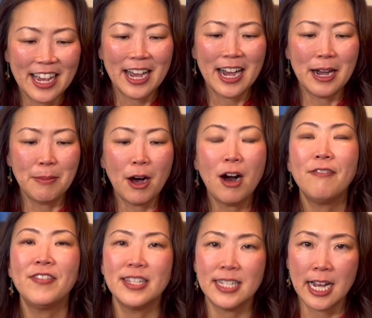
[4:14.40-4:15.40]
well.
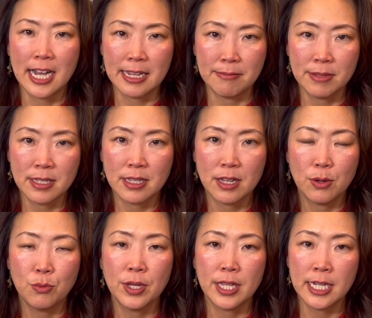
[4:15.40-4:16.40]
Oftentimes,
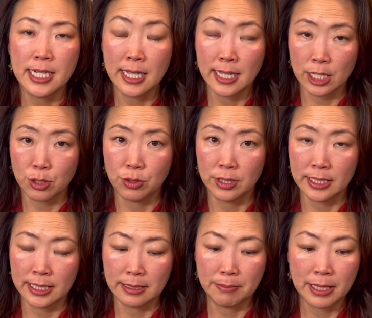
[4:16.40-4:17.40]
with intellectual
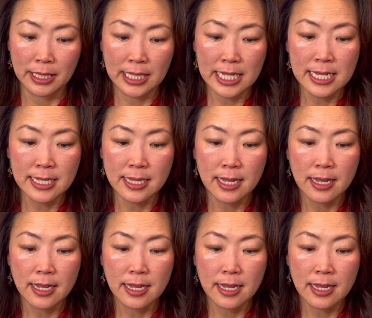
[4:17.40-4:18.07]
disabilities,